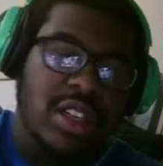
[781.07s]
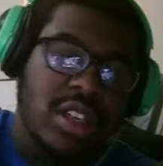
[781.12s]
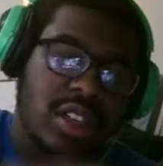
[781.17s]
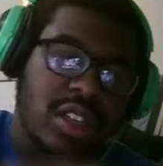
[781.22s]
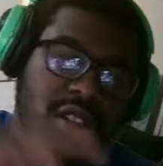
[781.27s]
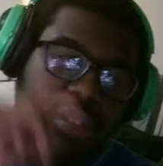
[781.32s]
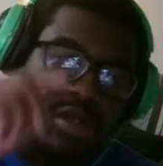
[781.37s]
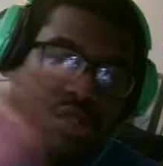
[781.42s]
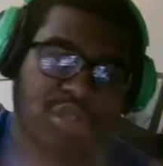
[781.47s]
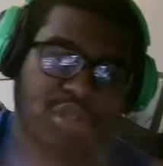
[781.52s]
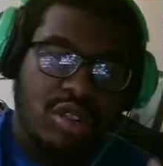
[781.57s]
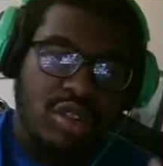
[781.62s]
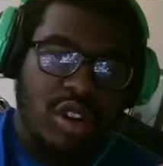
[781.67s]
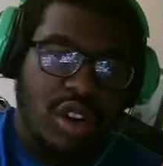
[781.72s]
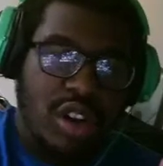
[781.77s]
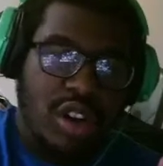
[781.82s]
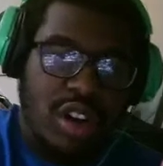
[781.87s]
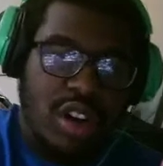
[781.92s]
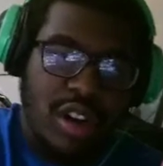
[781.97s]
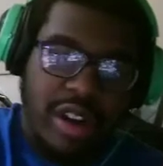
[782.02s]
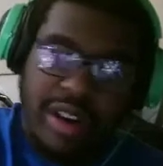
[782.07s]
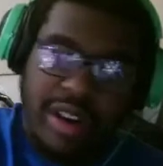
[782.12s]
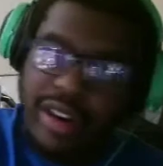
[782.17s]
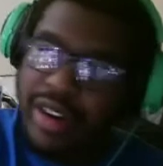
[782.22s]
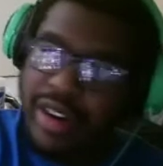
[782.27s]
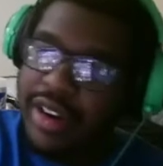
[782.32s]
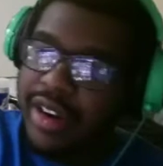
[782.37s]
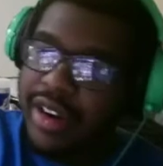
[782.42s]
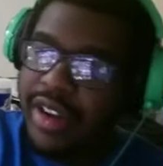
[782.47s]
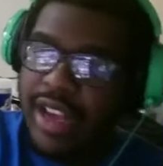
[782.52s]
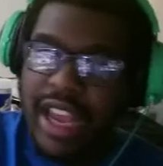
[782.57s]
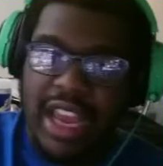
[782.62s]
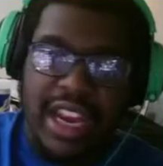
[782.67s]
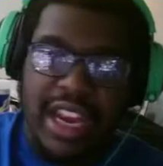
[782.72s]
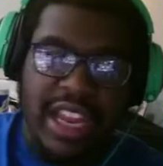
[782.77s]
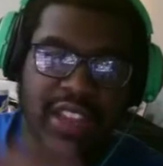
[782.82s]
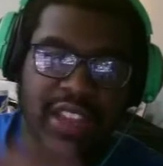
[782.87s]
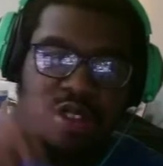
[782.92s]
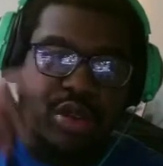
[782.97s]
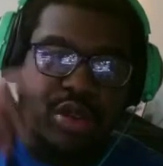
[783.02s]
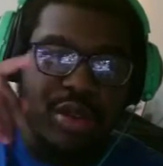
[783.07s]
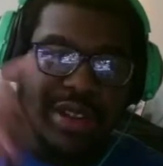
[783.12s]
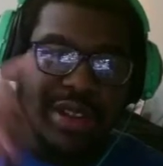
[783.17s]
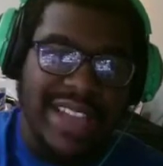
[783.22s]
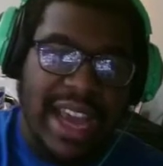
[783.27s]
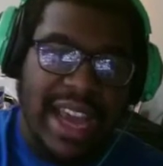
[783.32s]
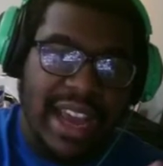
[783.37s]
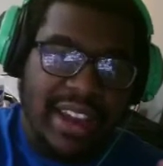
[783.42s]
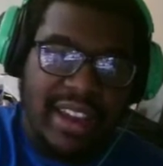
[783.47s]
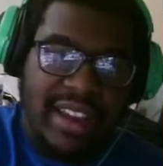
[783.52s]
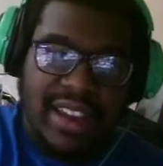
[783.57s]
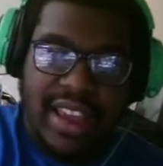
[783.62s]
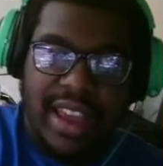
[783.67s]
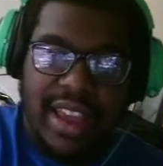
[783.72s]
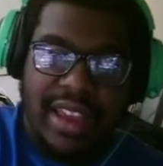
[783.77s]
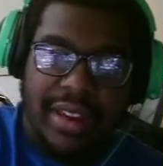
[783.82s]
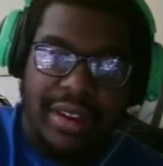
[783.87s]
You draw a card and then you attack again.